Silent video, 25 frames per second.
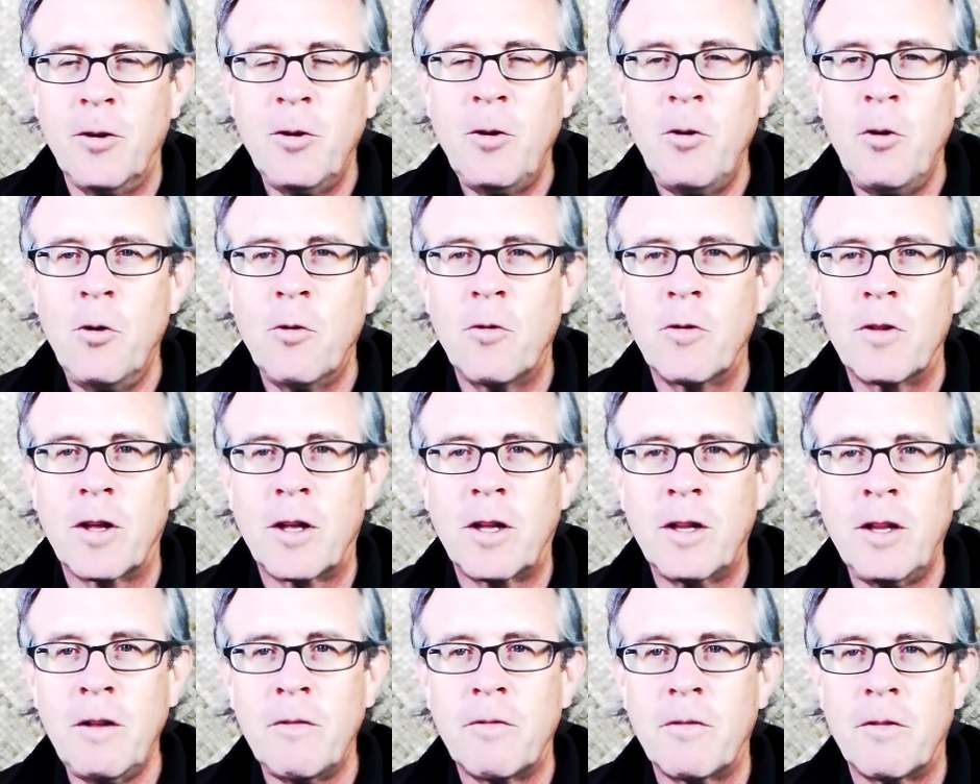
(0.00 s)
They'll go over
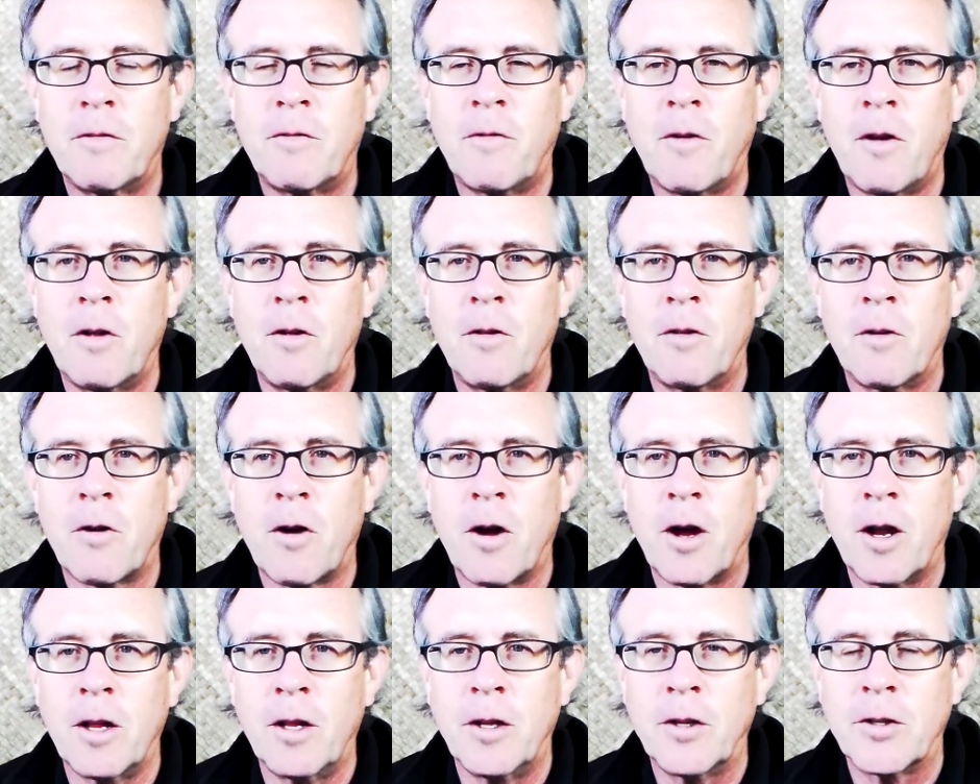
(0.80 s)
the cliff to follow
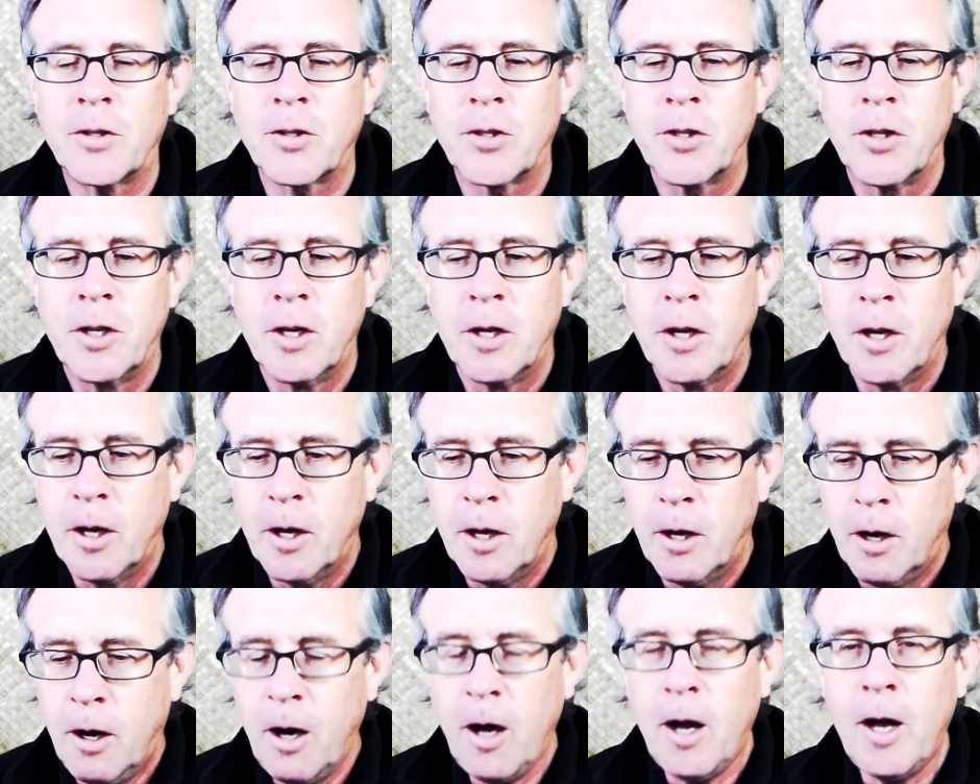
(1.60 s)
their audience.
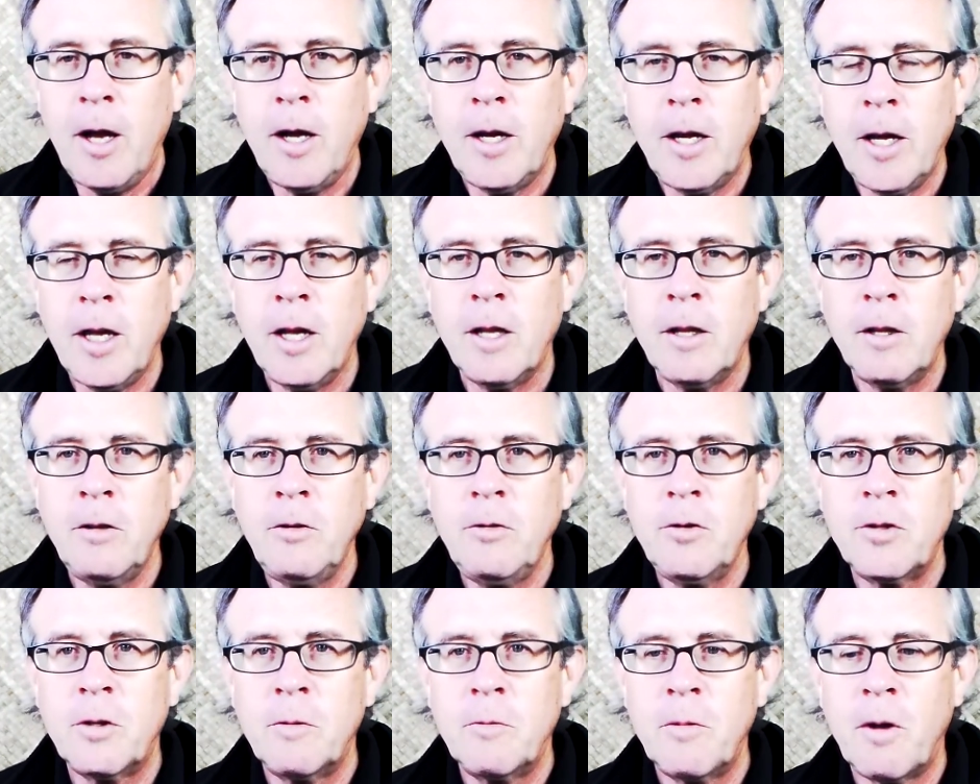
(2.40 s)
Ah, I can't
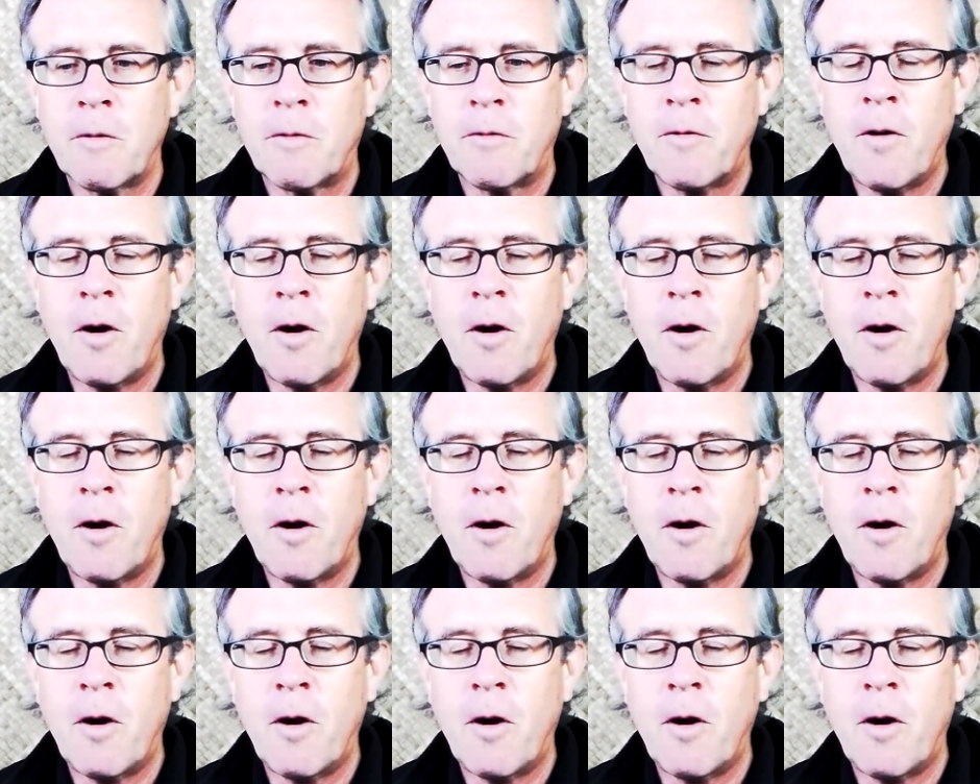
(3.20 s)
lose them. They're